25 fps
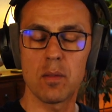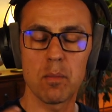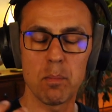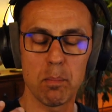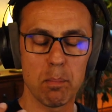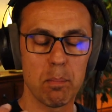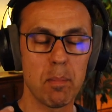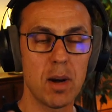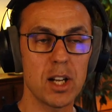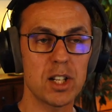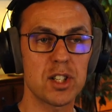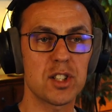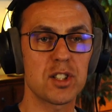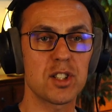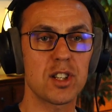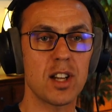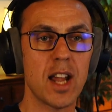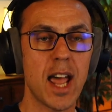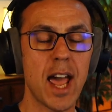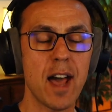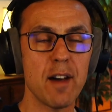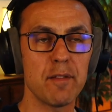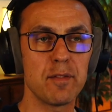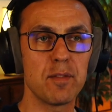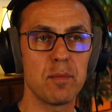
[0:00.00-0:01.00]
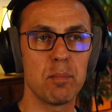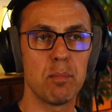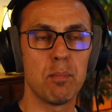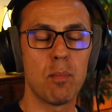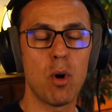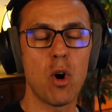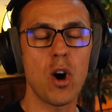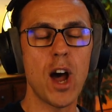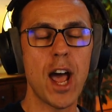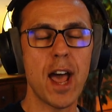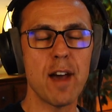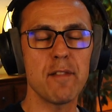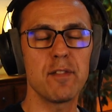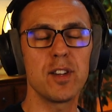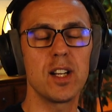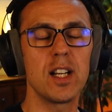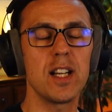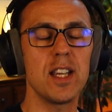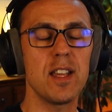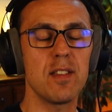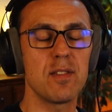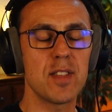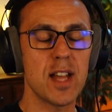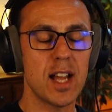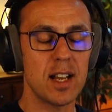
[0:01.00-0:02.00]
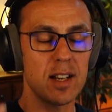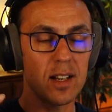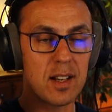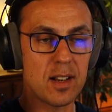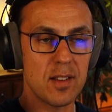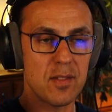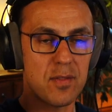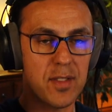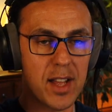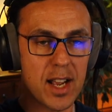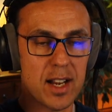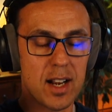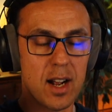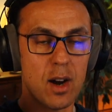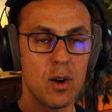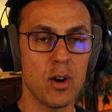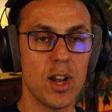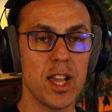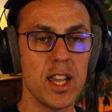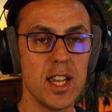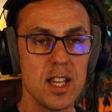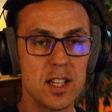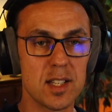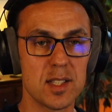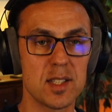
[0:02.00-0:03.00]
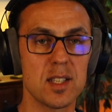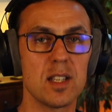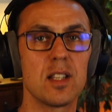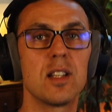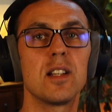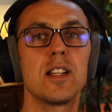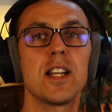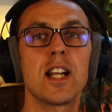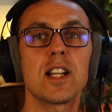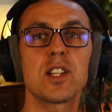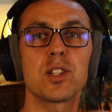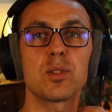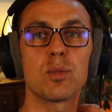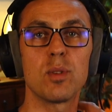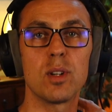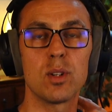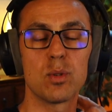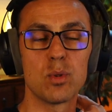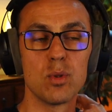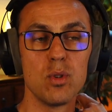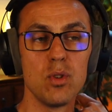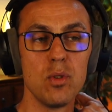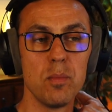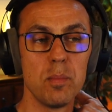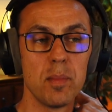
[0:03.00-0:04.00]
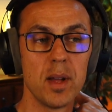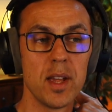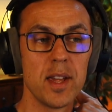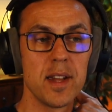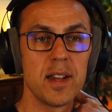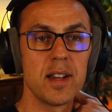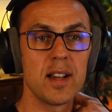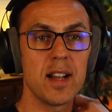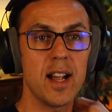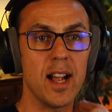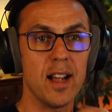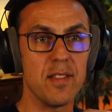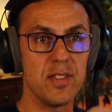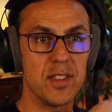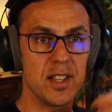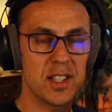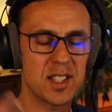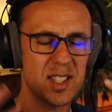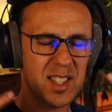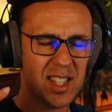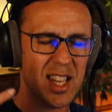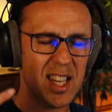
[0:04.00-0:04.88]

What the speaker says: more heavily than our ears in the natural room, and it's